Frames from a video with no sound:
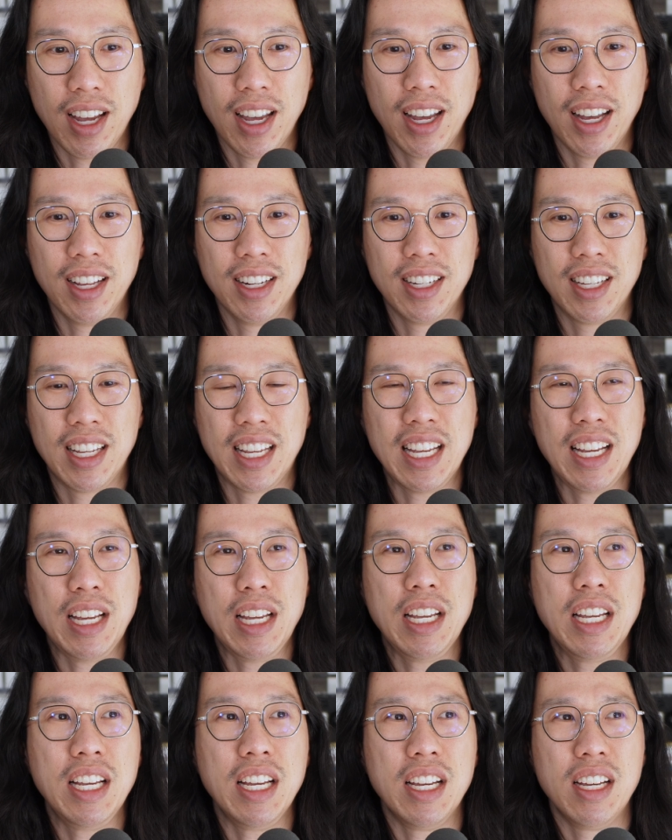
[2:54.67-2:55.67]
And
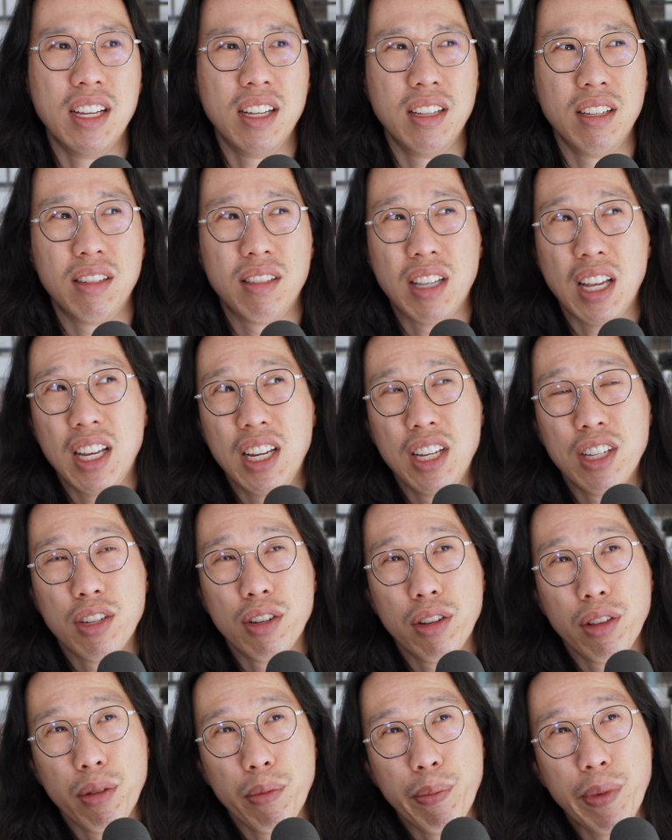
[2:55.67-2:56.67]
he is 10 years
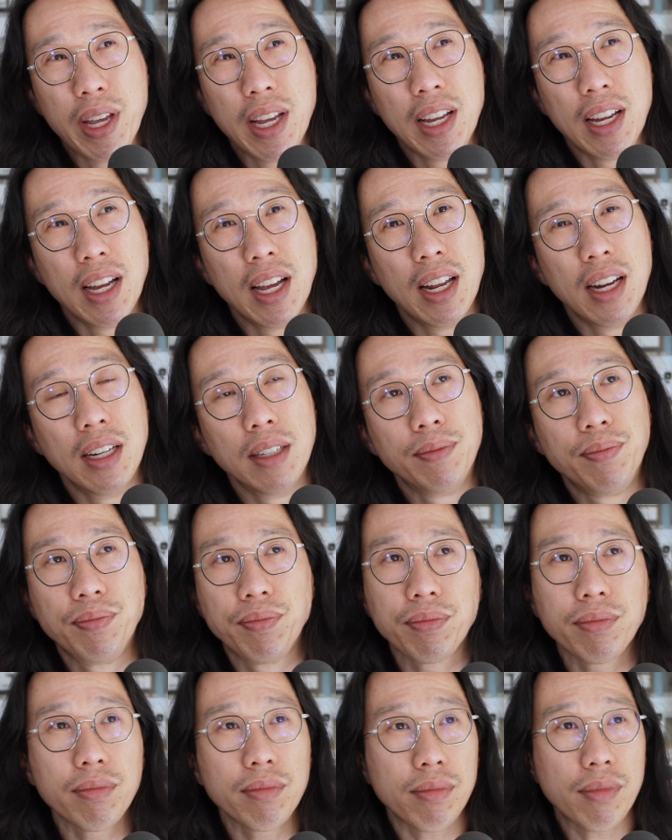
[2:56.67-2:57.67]
older than me. And
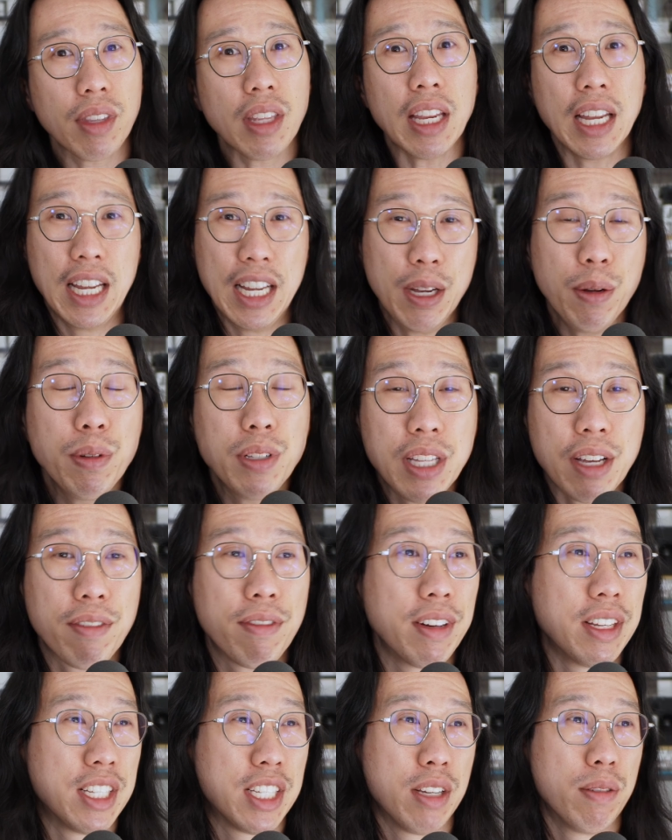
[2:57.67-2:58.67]
he was
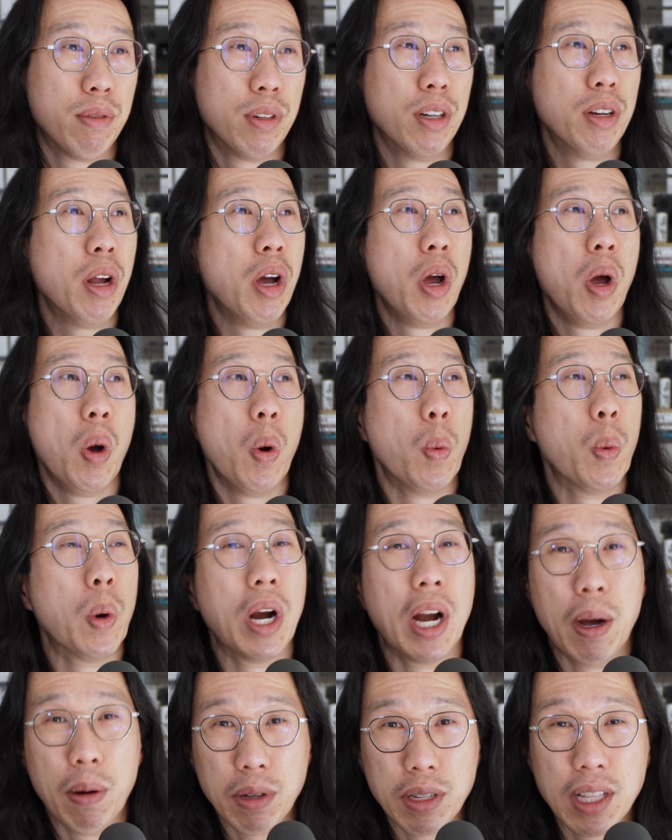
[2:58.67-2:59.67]
definitely someone
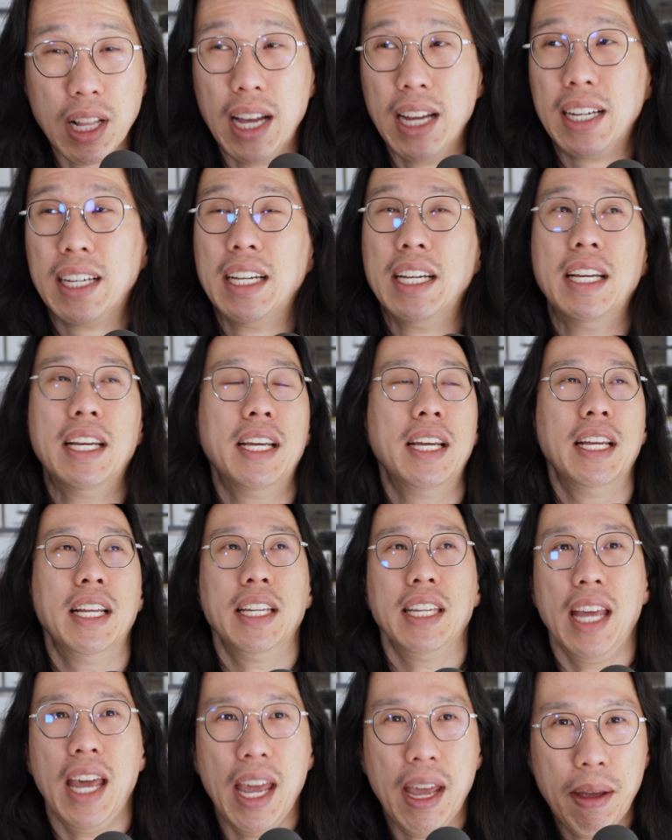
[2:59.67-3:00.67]
where I was like,
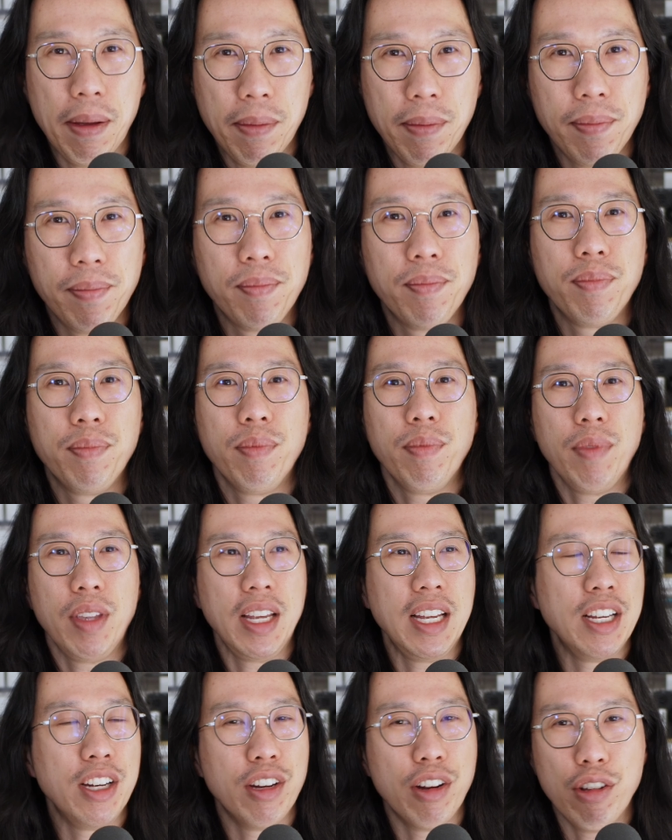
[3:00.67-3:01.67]
damn,
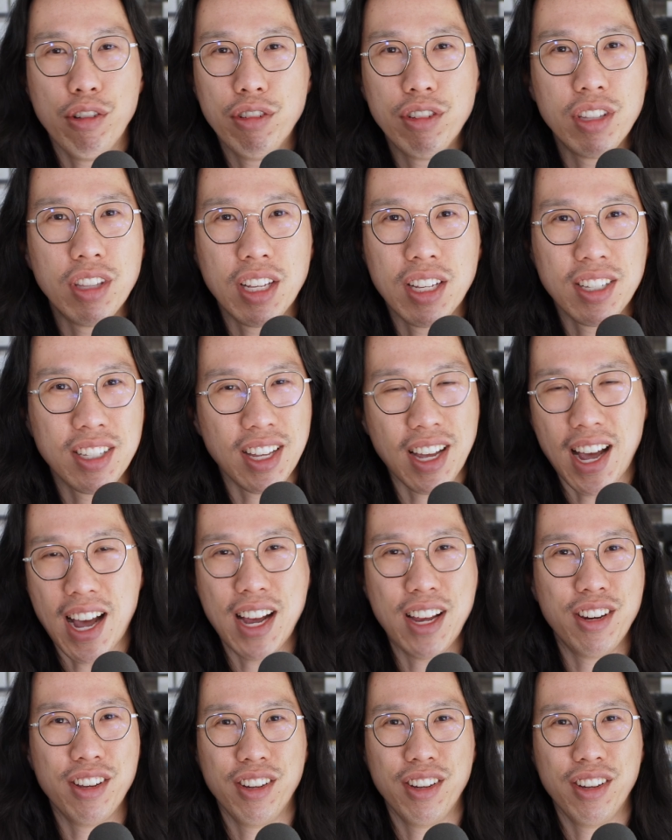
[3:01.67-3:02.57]
he knows things I